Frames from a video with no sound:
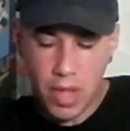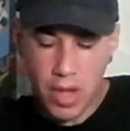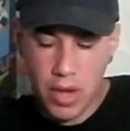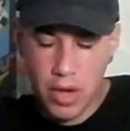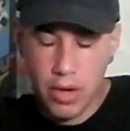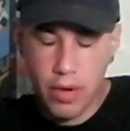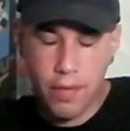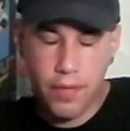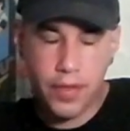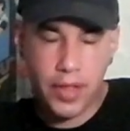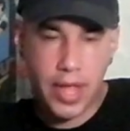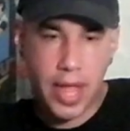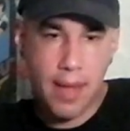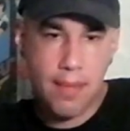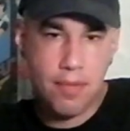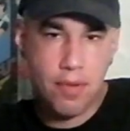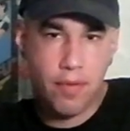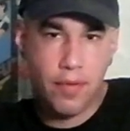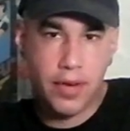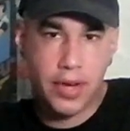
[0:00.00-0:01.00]
for the
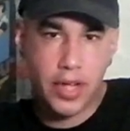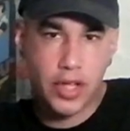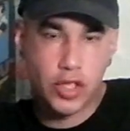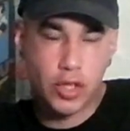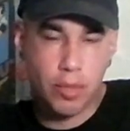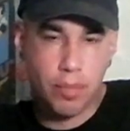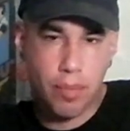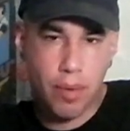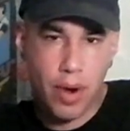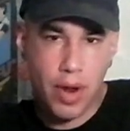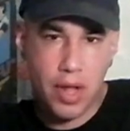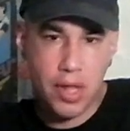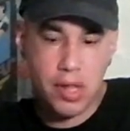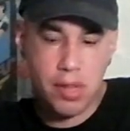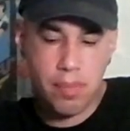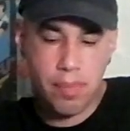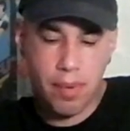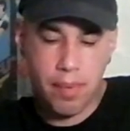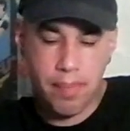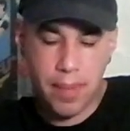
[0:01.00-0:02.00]
games over Digital
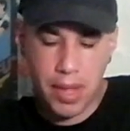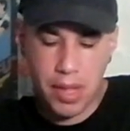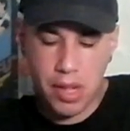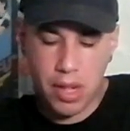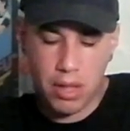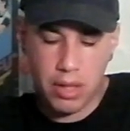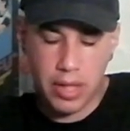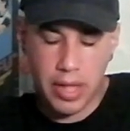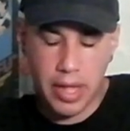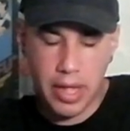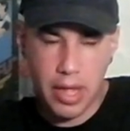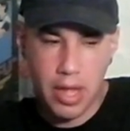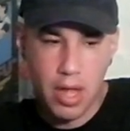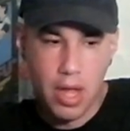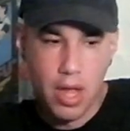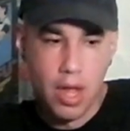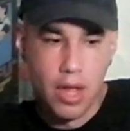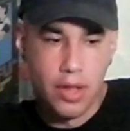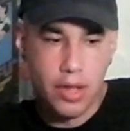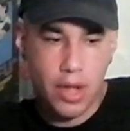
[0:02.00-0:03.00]
Press. But basically,
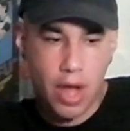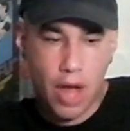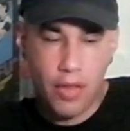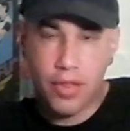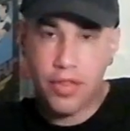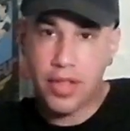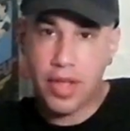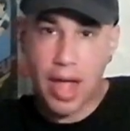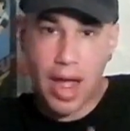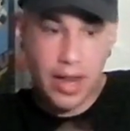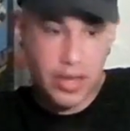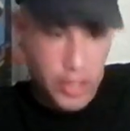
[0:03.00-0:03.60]
the other thing I